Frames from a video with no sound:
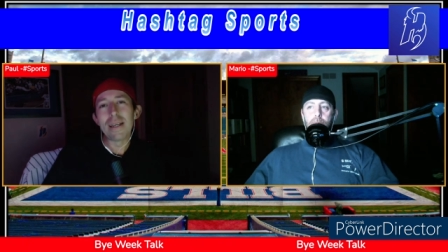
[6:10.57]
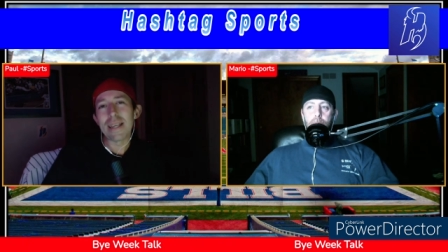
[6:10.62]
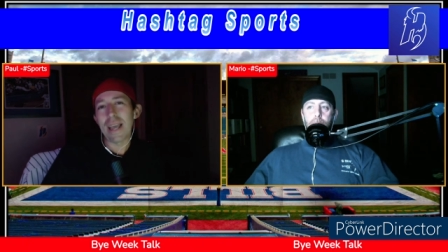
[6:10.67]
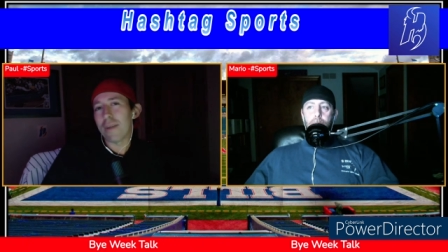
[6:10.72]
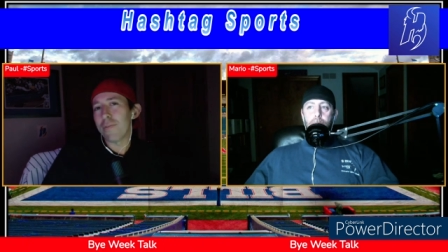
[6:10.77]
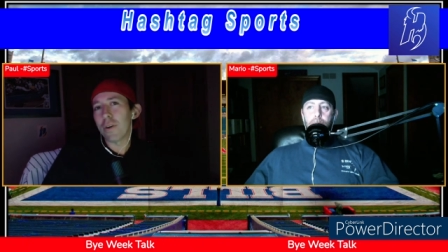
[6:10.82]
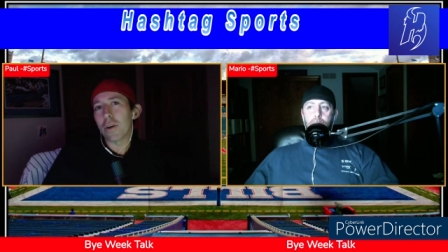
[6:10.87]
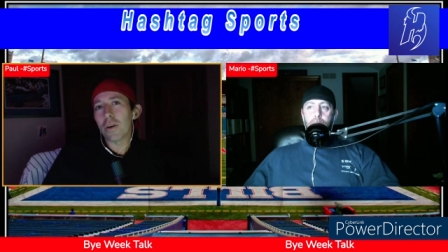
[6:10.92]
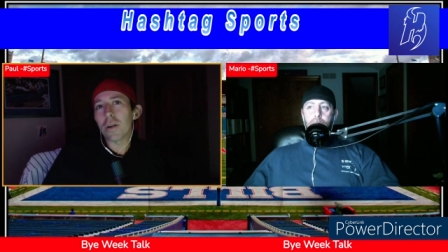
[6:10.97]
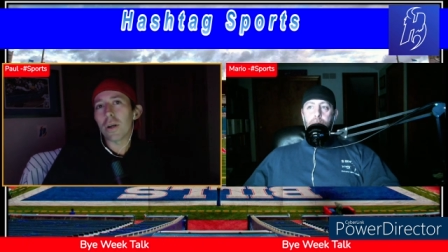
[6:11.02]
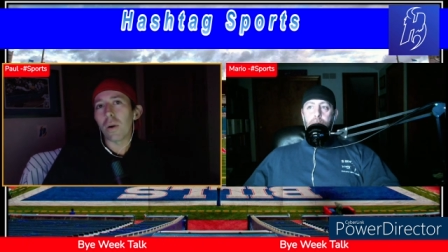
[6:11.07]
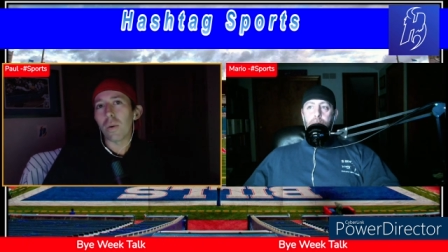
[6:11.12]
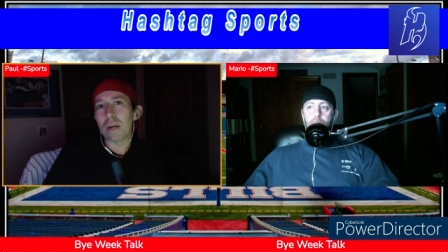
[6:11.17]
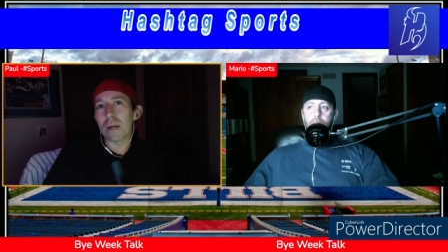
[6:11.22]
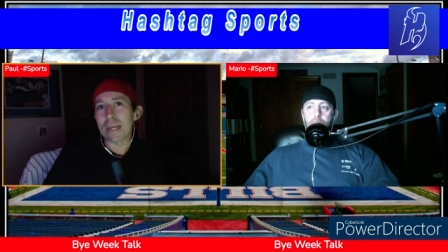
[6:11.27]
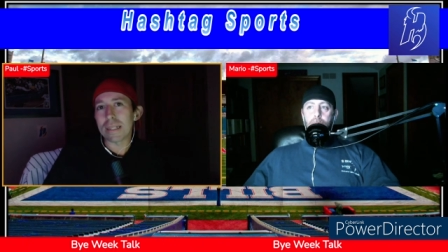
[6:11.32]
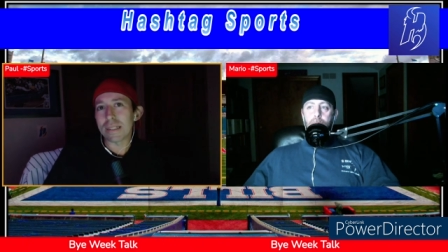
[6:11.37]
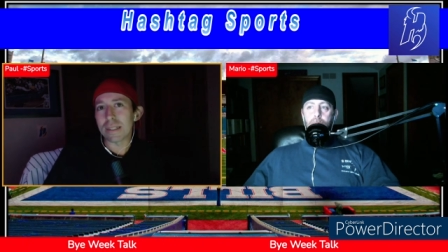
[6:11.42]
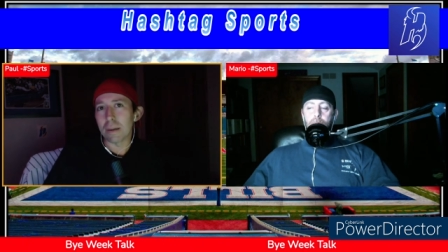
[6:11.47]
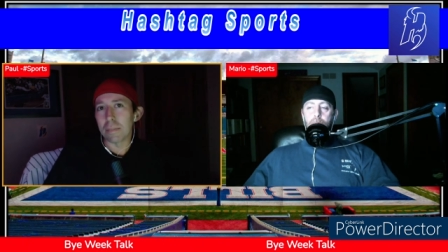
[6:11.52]
Yeah, if you're going to go
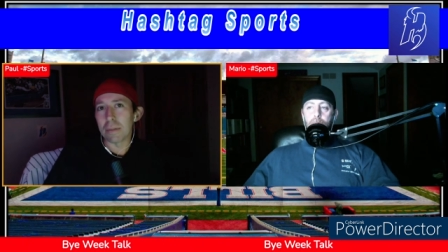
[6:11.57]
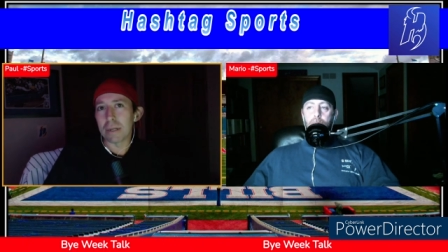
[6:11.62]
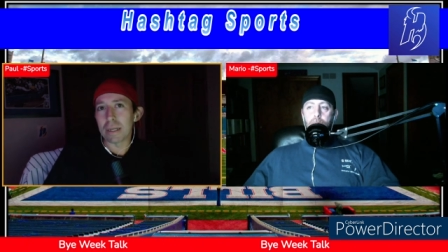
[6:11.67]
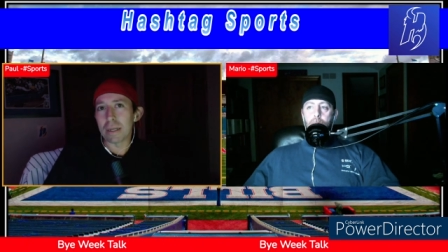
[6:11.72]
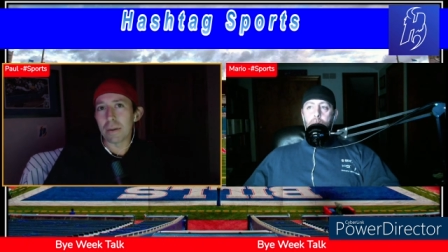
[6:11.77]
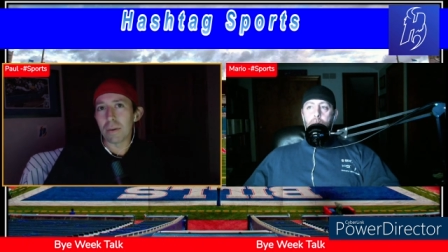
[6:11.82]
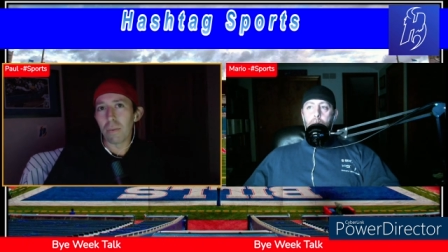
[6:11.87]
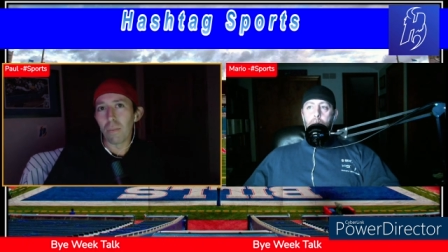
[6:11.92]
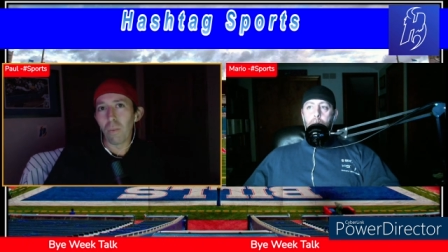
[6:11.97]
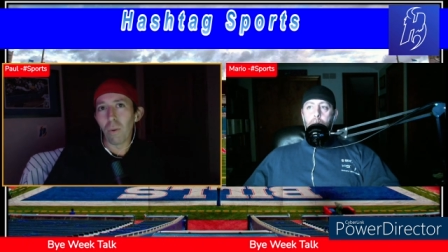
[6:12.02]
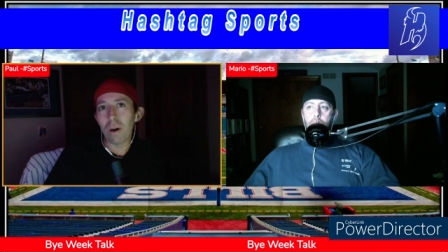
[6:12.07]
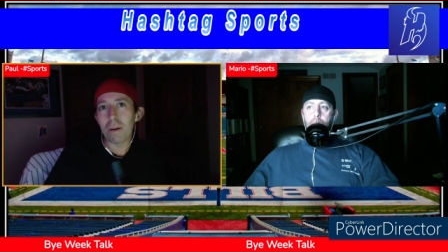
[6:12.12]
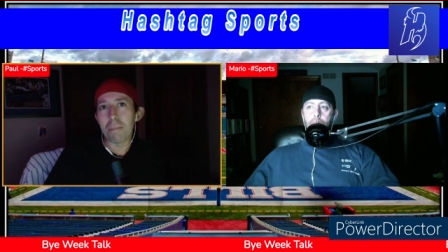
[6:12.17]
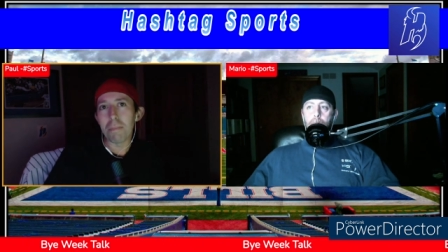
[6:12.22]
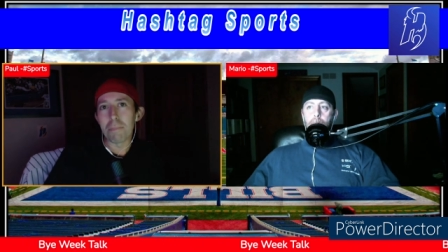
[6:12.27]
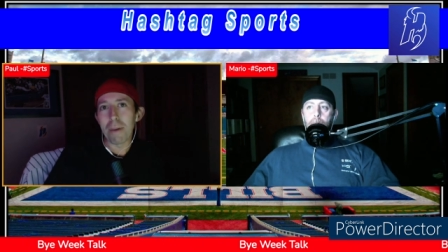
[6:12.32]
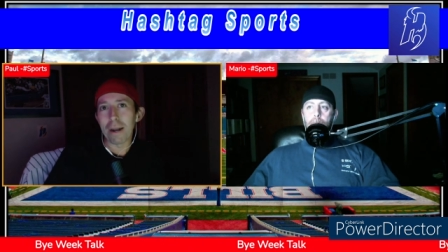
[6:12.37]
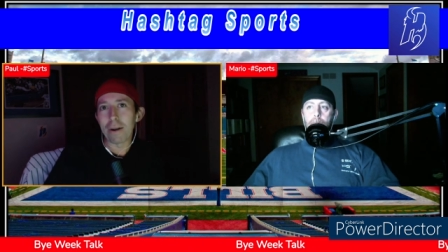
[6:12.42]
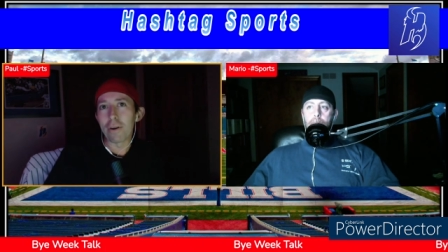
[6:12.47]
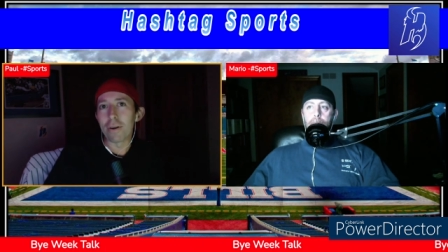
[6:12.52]
get somebody,
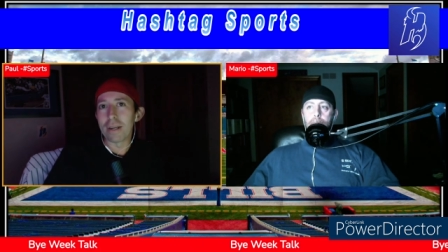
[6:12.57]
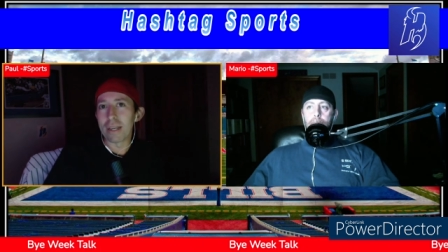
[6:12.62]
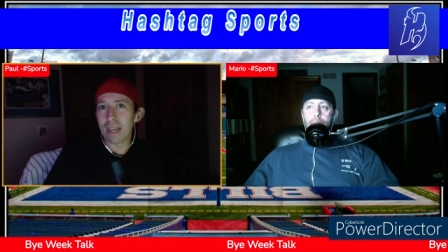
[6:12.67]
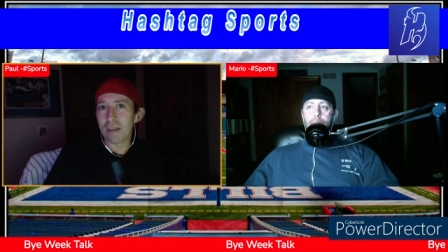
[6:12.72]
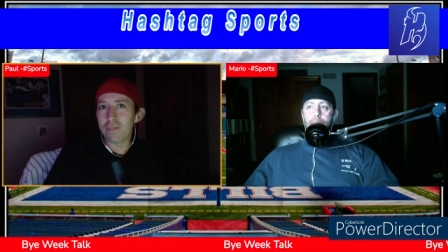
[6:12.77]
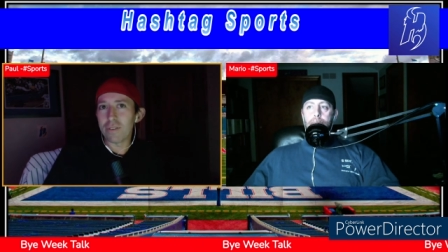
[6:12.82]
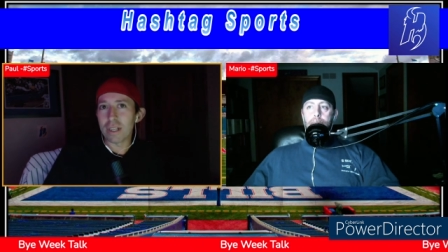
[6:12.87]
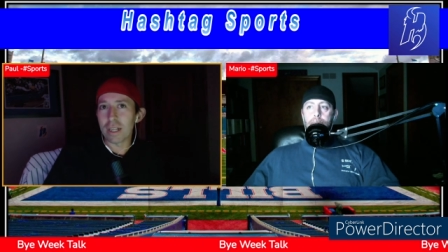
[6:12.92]
what better gift